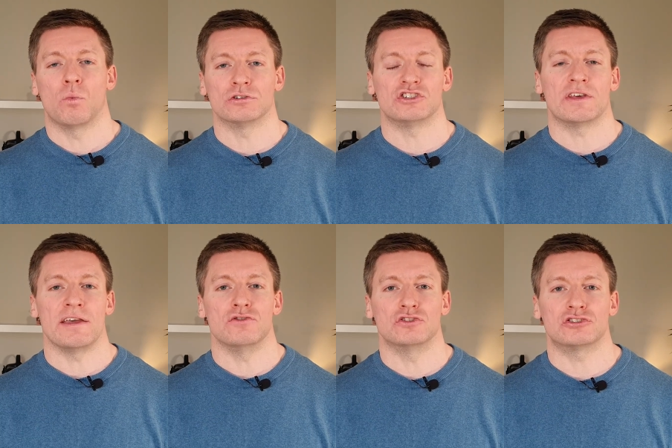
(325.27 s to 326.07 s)
Once you
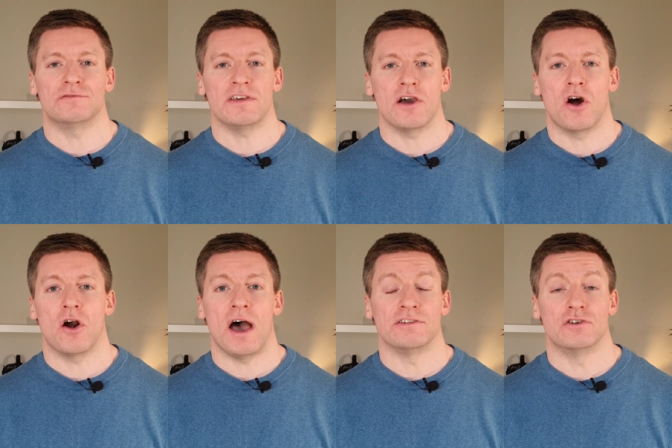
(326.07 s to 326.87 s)
get used to
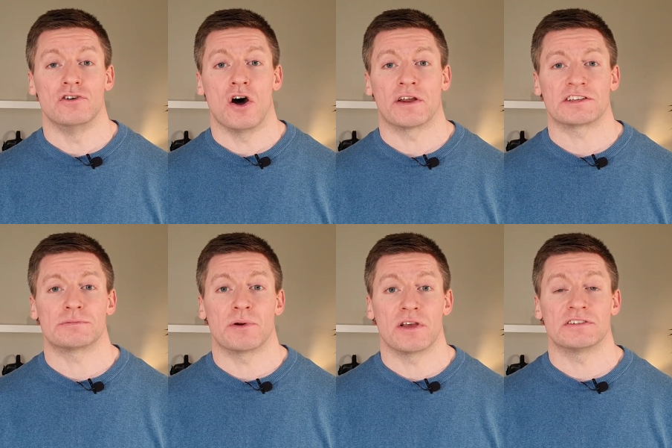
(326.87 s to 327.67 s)
VR and you're not
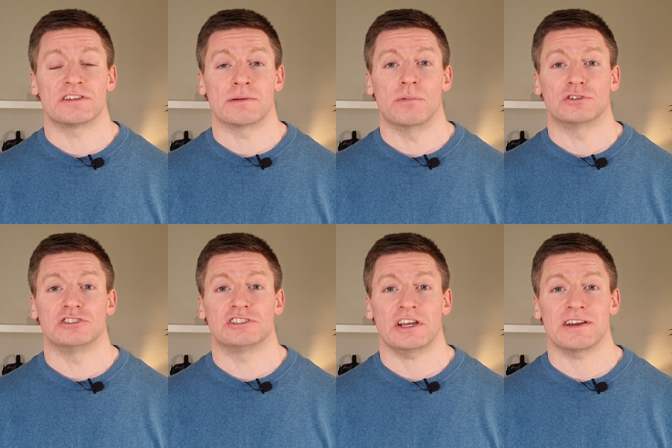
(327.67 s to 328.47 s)
experiencing
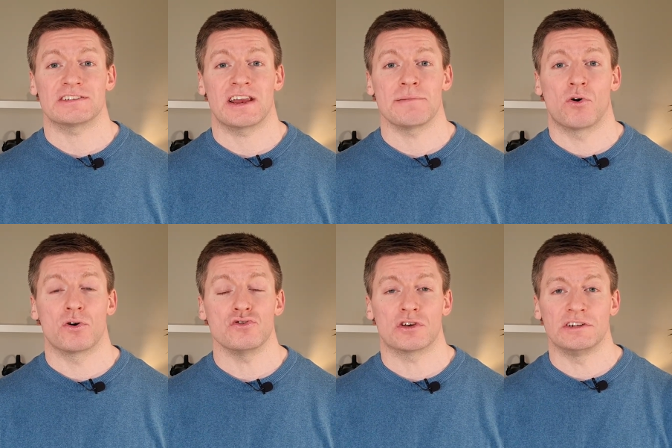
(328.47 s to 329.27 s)
motion sickness
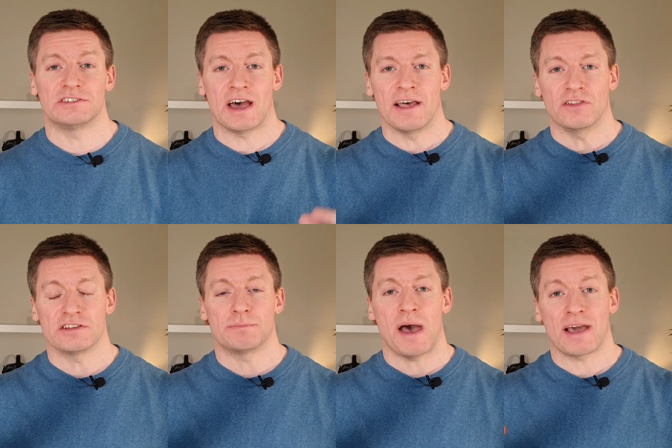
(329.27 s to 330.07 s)
anymore, you can dial
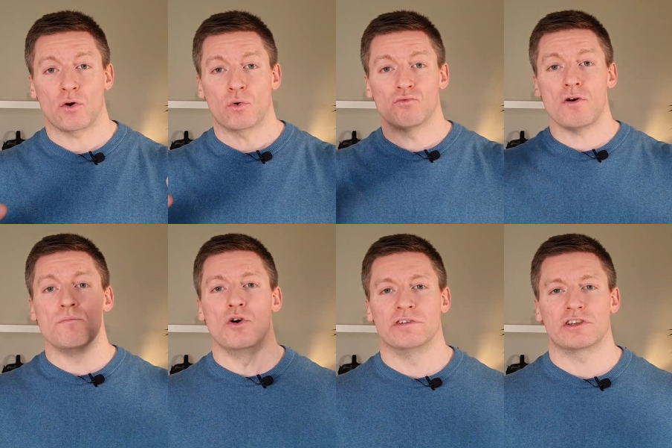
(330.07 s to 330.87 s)
this back or
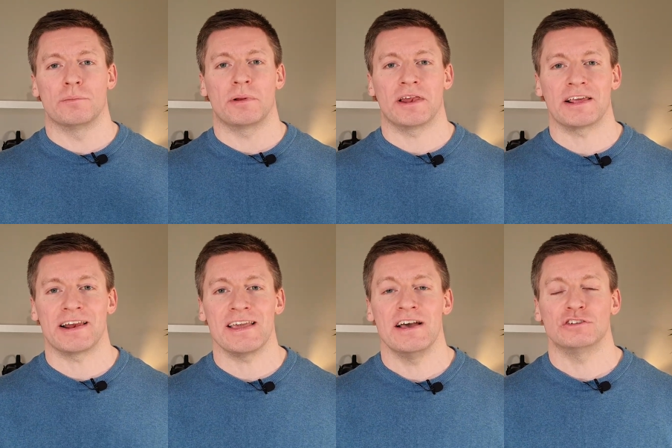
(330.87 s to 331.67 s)
remove it
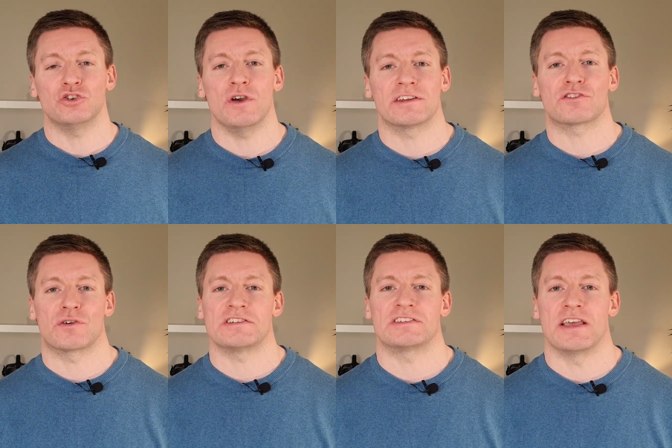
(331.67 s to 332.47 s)
completely to
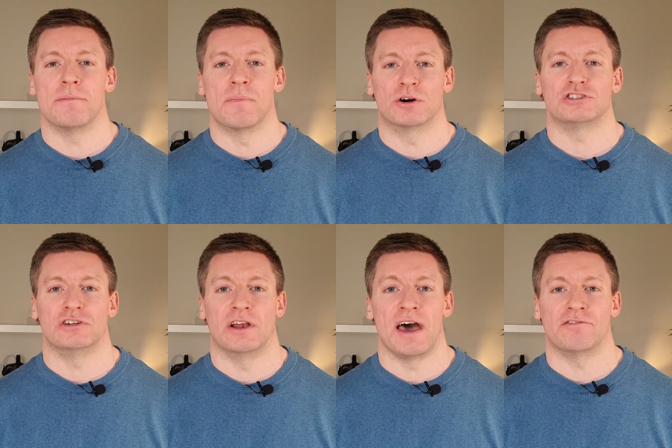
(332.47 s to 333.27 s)
increase the
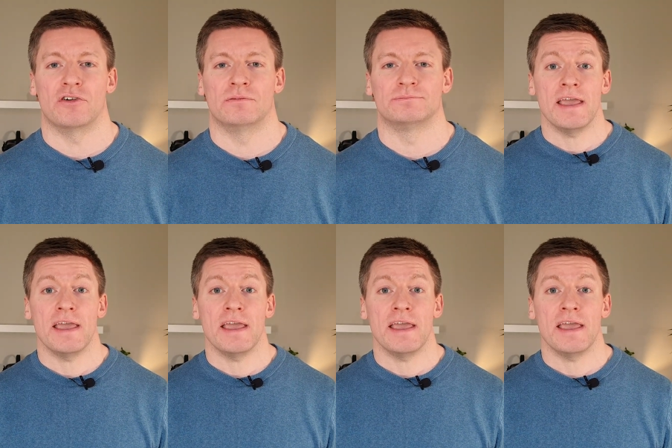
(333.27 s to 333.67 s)
immersion level.